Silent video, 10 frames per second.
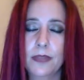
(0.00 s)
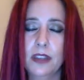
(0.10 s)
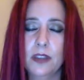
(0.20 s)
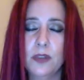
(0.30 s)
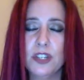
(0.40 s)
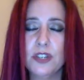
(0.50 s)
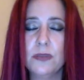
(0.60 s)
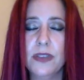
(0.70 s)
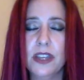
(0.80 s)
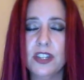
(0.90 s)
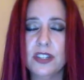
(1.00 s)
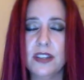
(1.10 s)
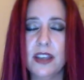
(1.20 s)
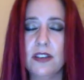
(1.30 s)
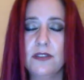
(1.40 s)
I want you to imagine that
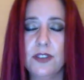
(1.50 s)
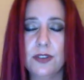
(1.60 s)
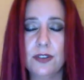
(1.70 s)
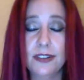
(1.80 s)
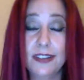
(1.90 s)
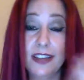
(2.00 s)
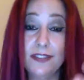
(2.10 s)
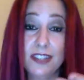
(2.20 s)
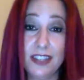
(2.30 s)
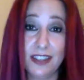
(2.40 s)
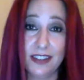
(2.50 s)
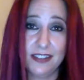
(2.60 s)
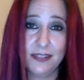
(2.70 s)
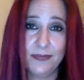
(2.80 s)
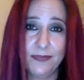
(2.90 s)
out of your left hand
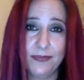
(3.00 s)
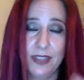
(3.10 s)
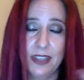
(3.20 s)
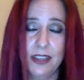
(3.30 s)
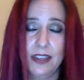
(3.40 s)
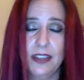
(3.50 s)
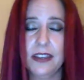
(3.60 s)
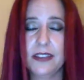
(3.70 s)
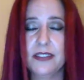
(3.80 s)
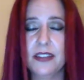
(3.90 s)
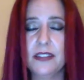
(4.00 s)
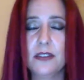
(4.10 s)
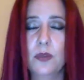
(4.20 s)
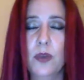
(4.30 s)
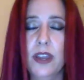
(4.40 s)
extends
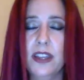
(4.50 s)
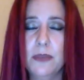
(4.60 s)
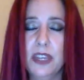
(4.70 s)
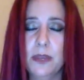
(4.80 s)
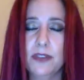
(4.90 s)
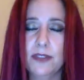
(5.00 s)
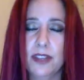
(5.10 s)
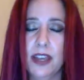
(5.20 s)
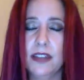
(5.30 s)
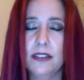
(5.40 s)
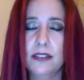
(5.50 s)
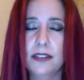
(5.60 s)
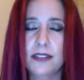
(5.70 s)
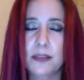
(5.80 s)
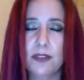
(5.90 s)
a white beam of light
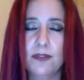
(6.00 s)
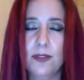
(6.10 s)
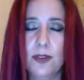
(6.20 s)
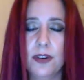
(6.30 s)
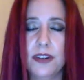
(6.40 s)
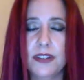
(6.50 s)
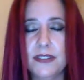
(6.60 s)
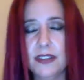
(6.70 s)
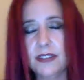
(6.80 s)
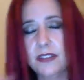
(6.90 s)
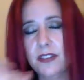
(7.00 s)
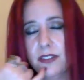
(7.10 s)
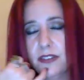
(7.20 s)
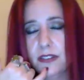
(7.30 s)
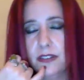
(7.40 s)
that's about 4 to 6
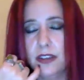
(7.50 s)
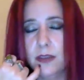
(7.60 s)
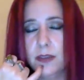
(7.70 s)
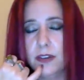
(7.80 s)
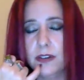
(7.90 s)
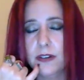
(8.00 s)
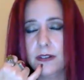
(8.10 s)
inches in diameter.